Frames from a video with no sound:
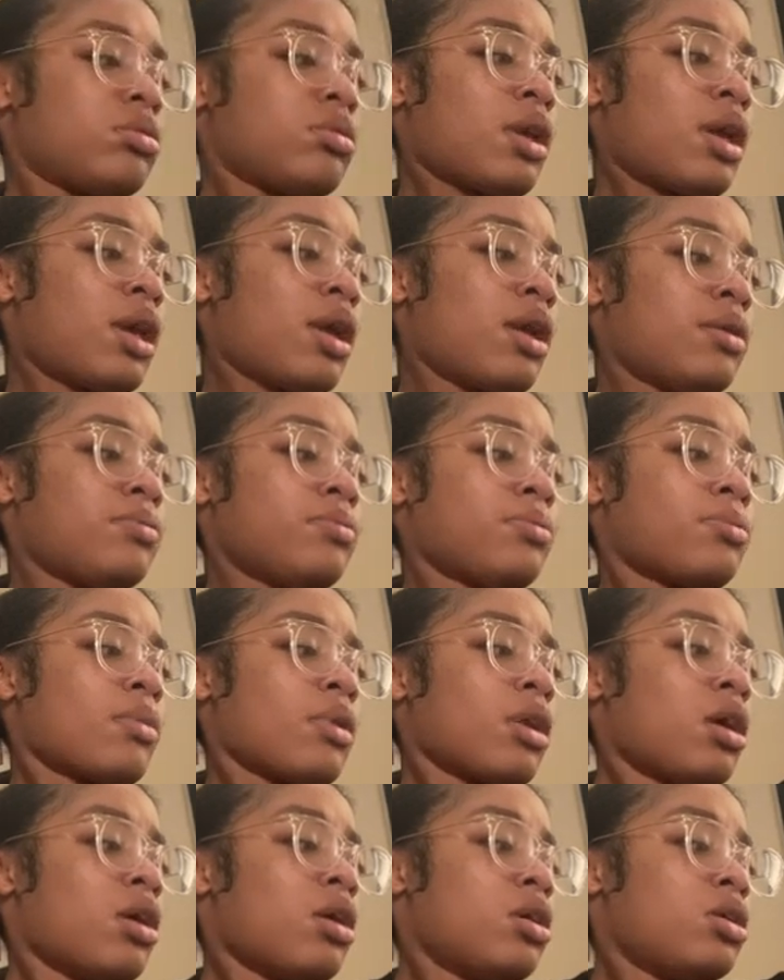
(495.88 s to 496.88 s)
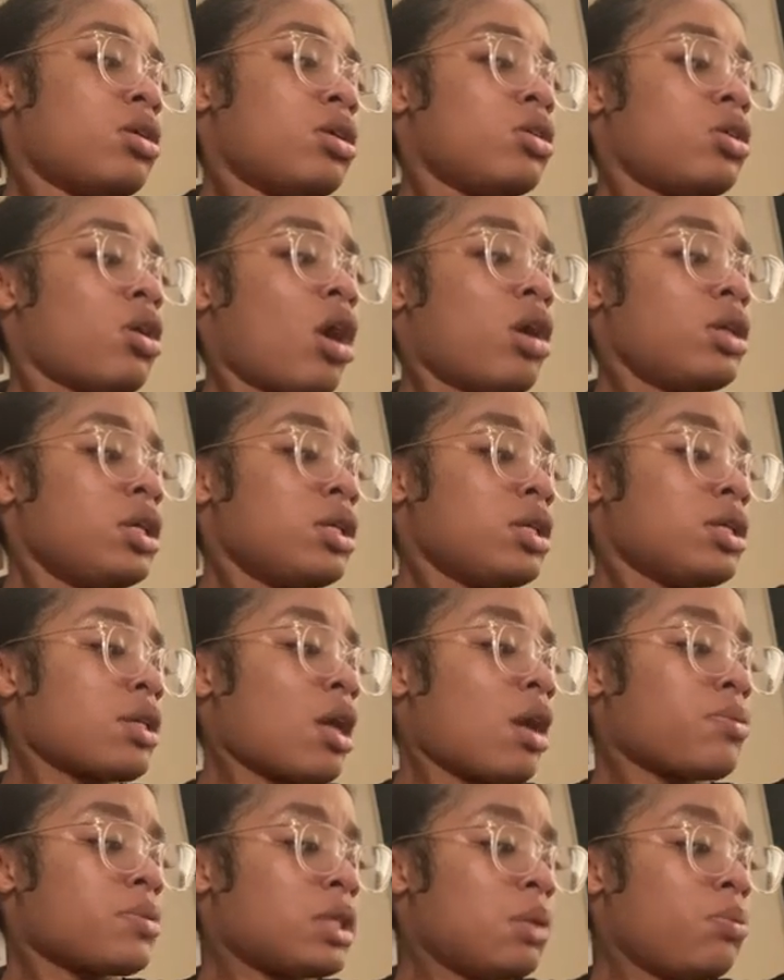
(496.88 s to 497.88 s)
And y'all need to
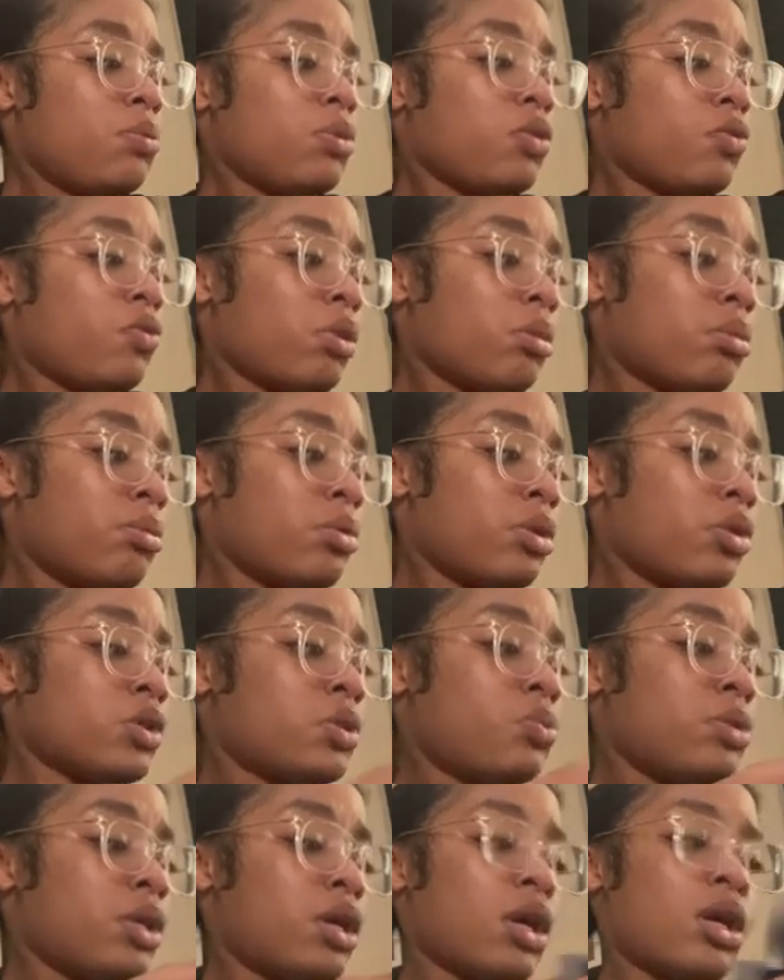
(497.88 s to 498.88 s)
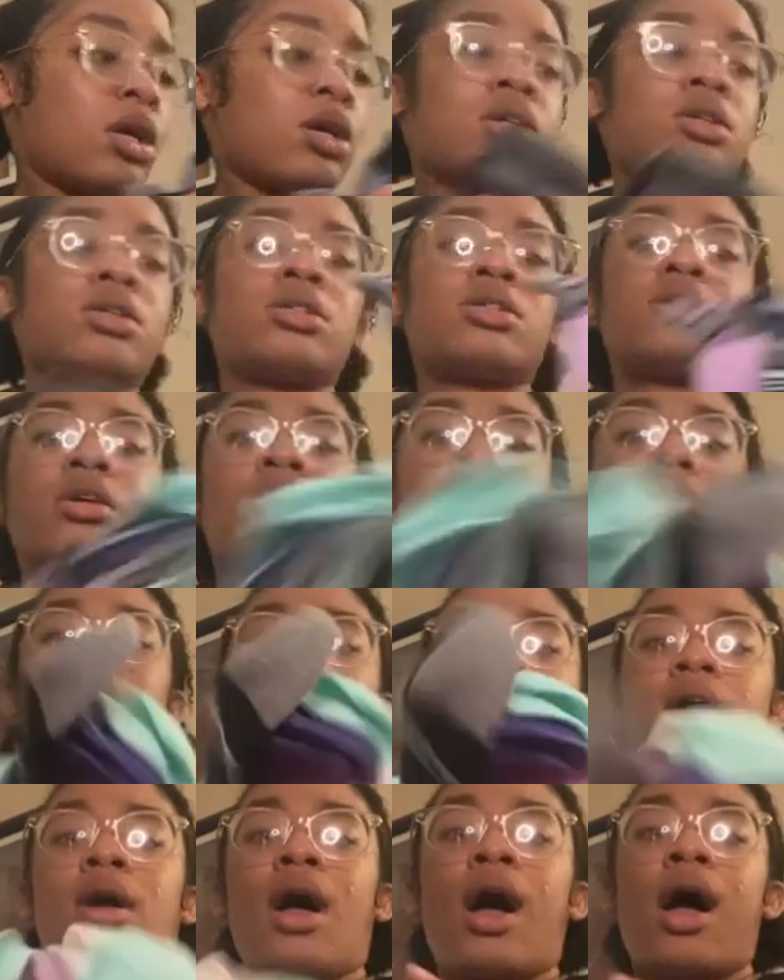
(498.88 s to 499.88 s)
stop sleeping on Forman Mills because
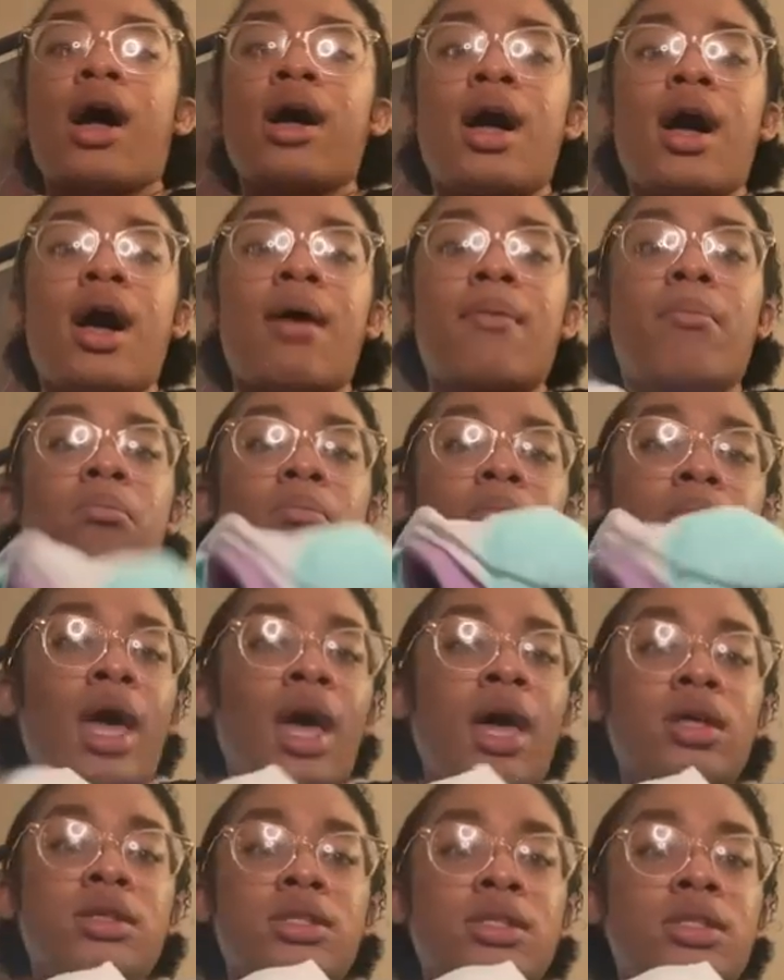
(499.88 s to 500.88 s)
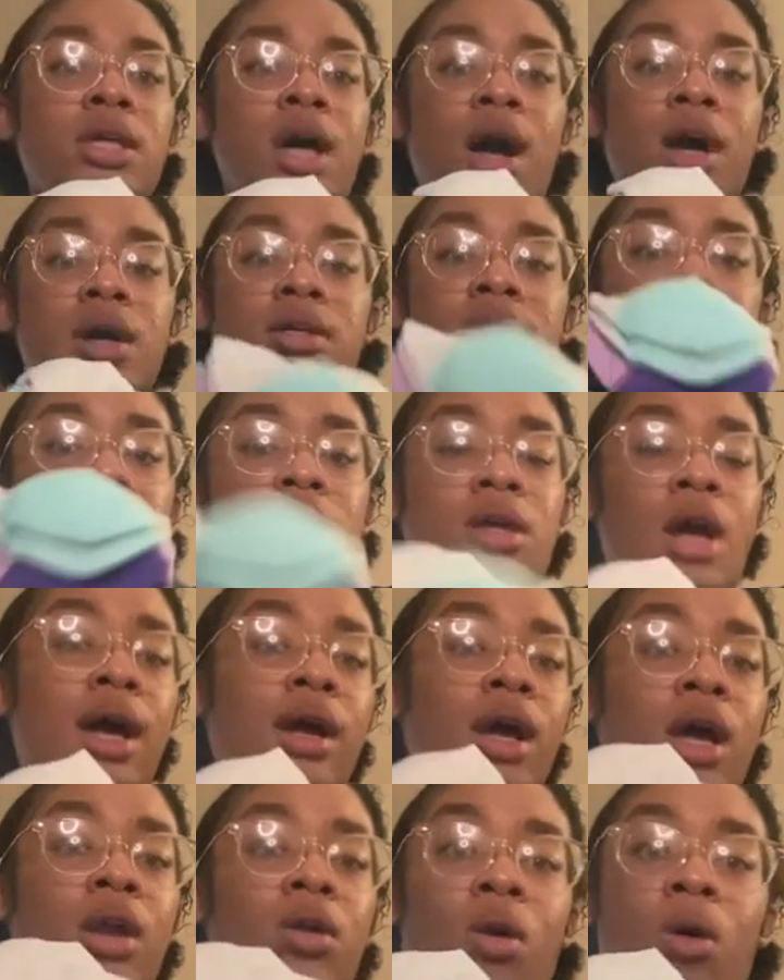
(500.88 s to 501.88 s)
I got mad socks. Like I
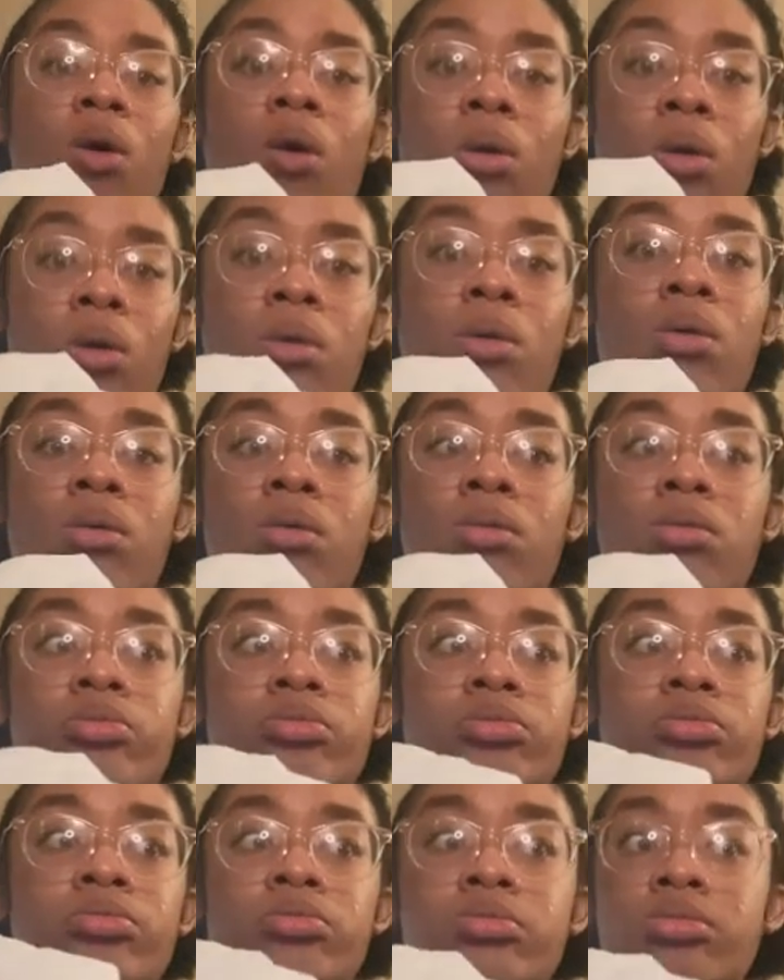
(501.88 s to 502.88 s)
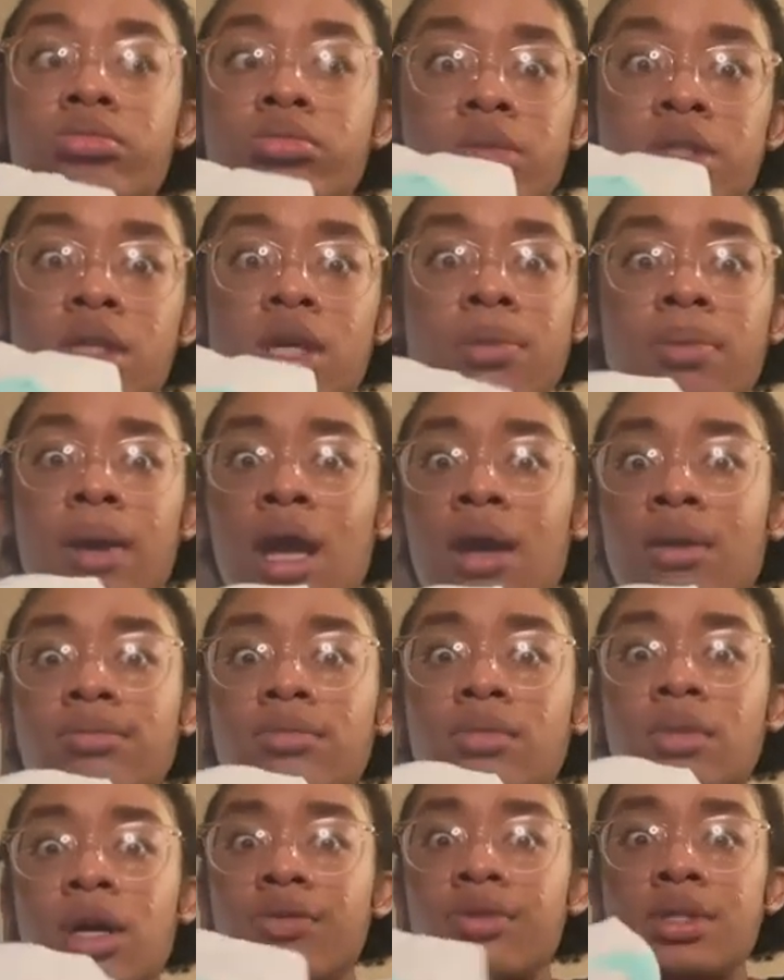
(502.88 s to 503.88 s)
got a whole 10 pack
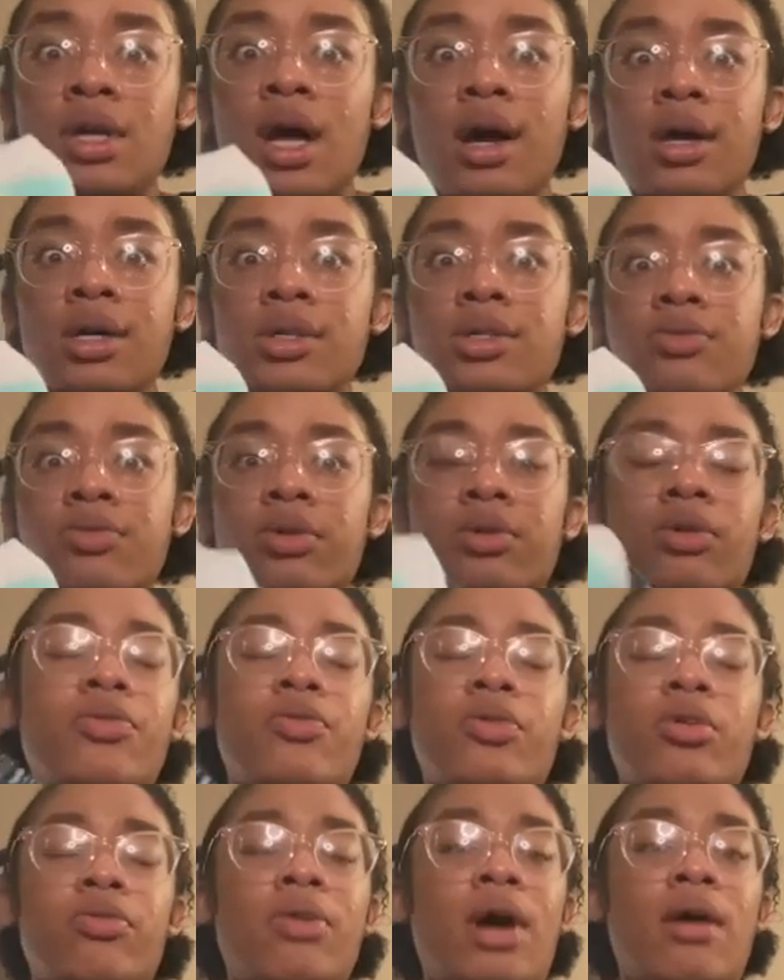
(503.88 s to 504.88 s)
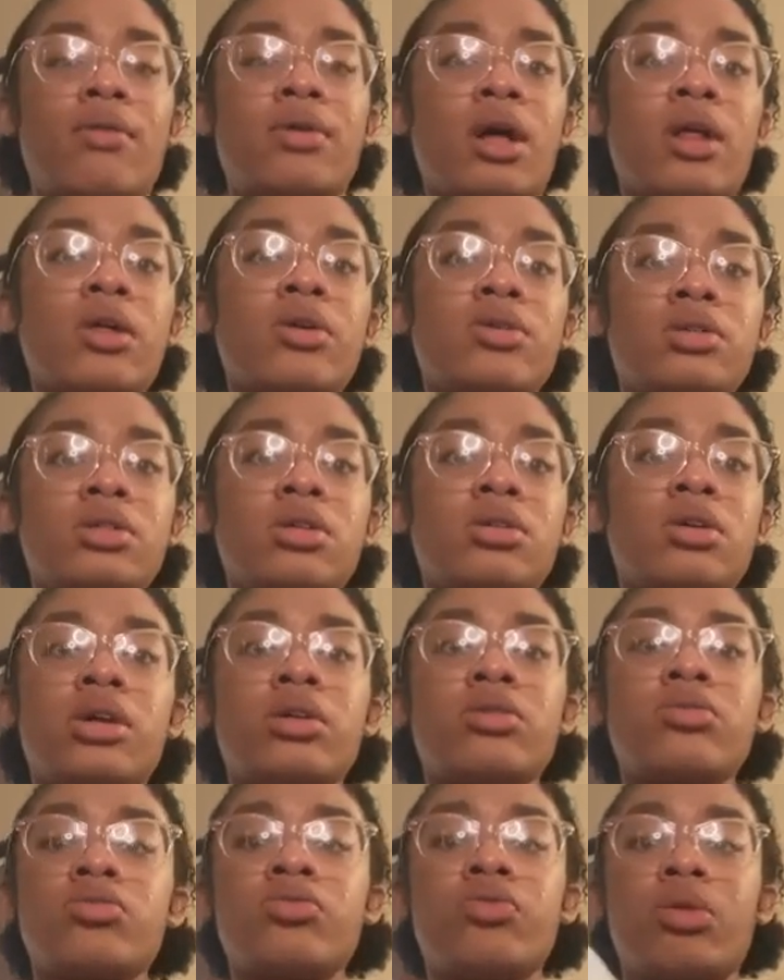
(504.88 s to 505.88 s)
of socks for, for $5
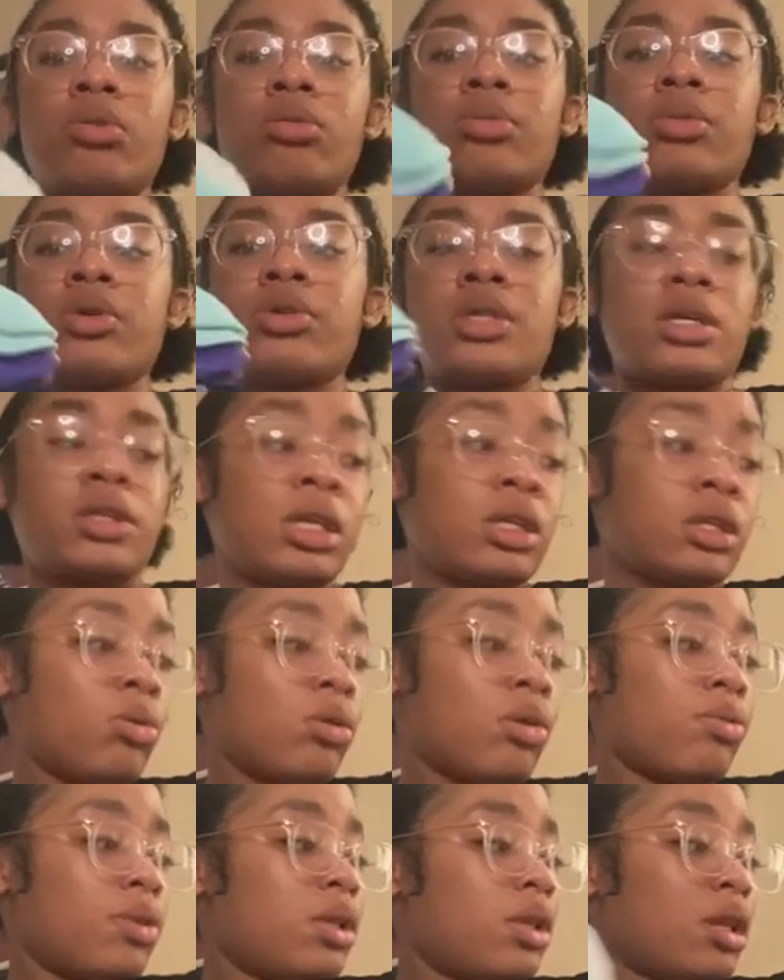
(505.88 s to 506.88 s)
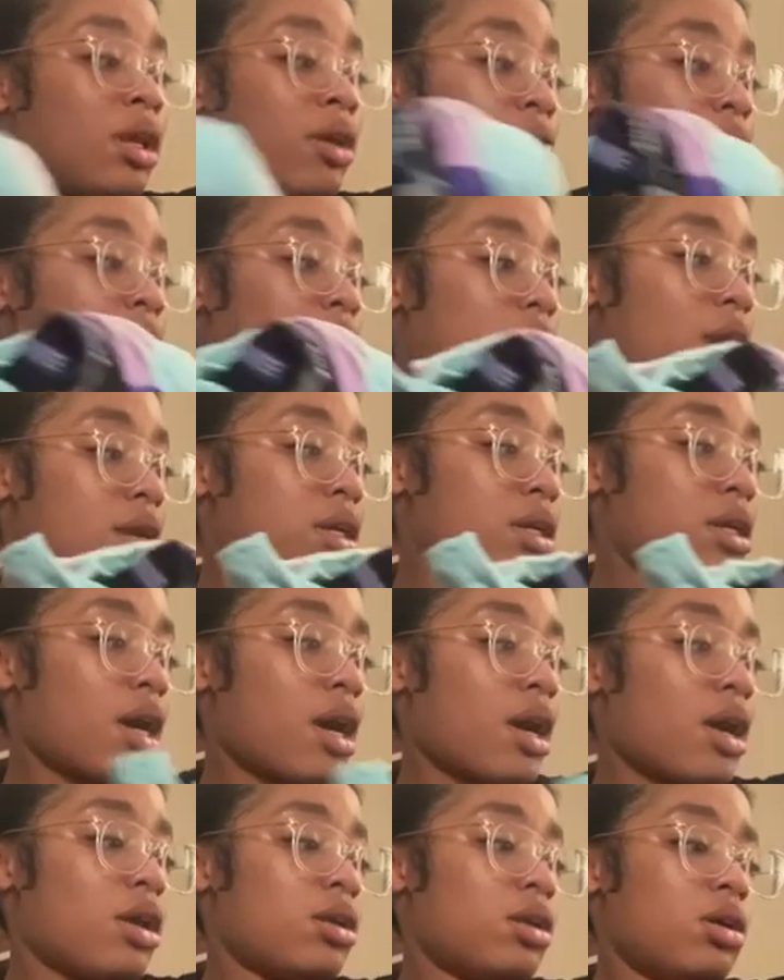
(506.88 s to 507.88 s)
in Forman Mills. I think they were really like
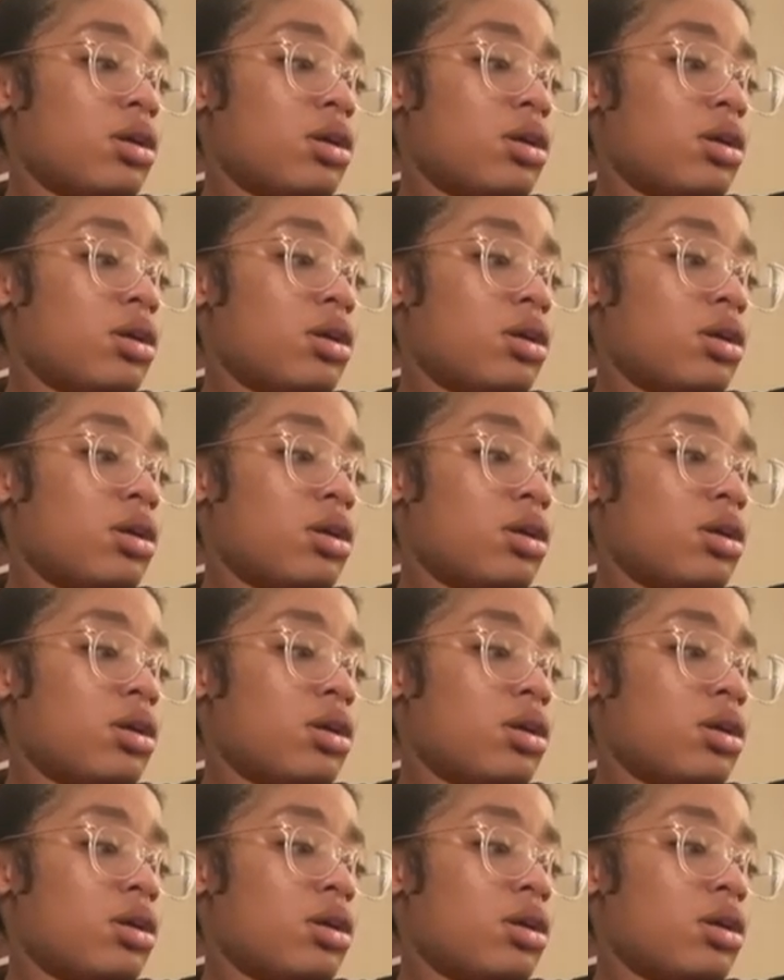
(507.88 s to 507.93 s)
$4.99.